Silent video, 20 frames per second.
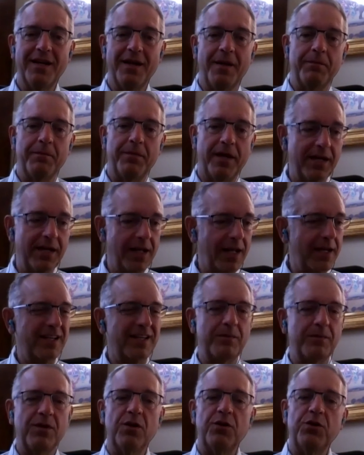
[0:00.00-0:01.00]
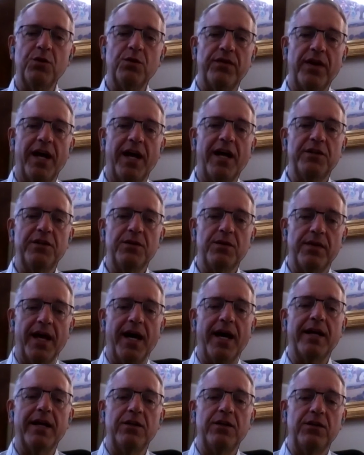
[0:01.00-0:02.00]
by letting them know you value
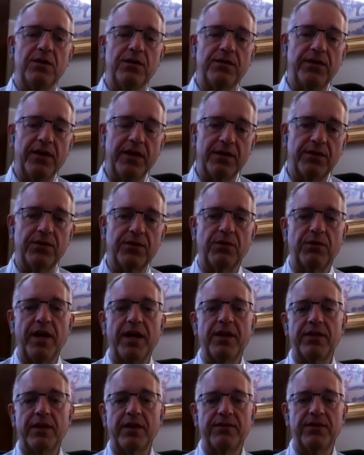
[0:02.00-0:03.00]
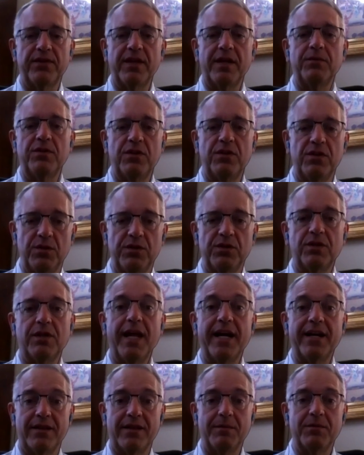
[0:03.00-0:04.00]
that and you think it's the right thing for them to do and you'd
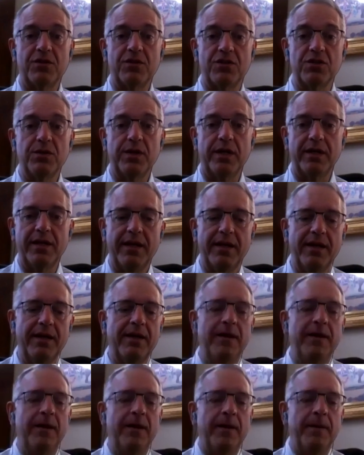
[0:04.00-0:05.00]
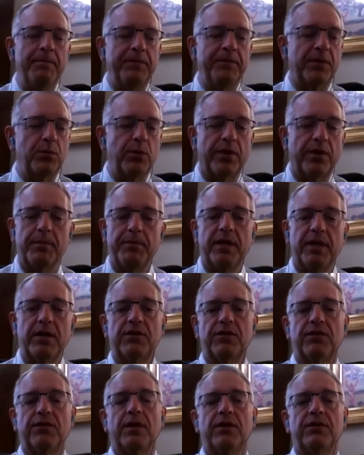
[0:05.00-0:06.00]
like them to do it. It's one of the
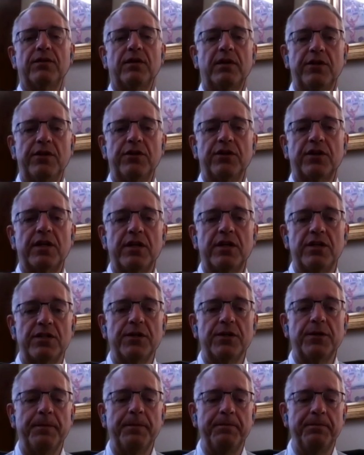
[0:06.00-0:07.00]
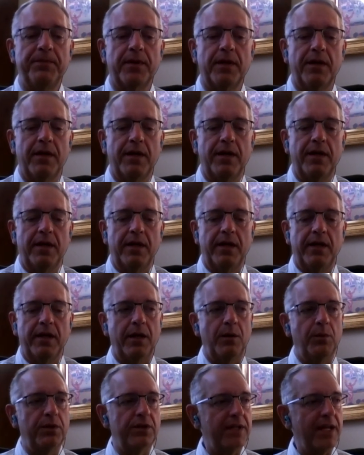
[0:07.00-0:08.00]
biggest things a leader can do.
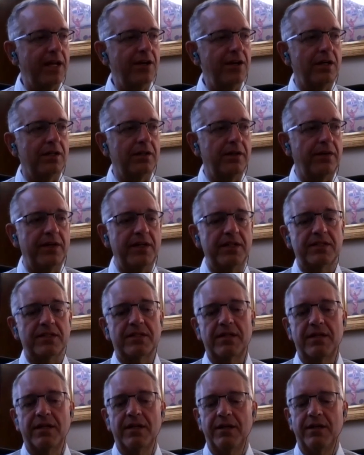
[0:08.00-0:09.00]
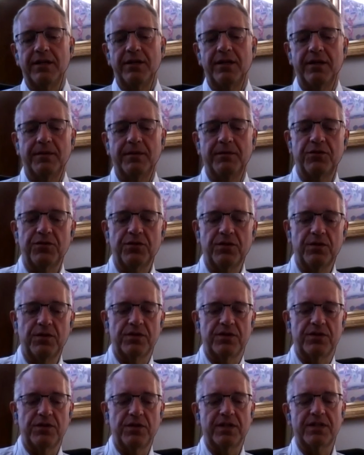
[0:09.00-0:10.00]
And when you take all of these
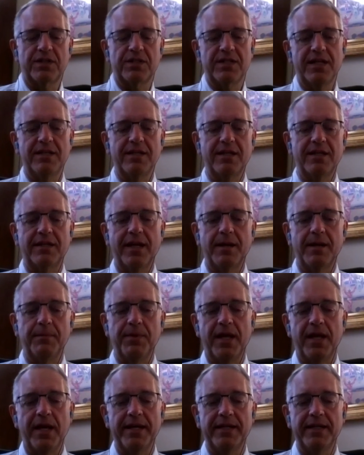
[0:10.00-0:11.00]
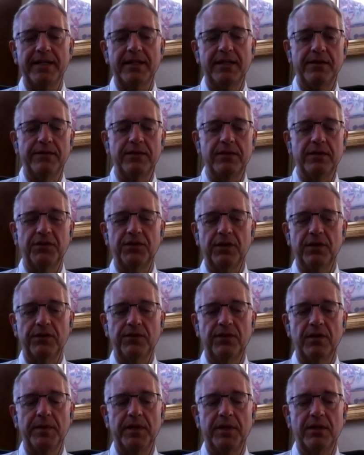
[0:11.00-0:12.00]
truths, you can see that they apply to any level of
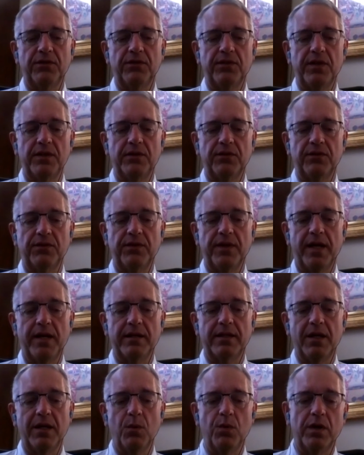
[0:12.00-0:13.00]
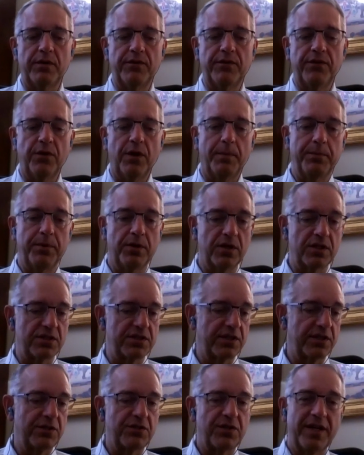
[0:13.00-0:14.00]
system, in the sense that they work for a
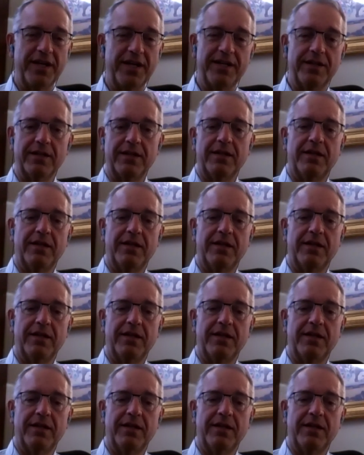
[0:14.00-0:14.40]
person trying to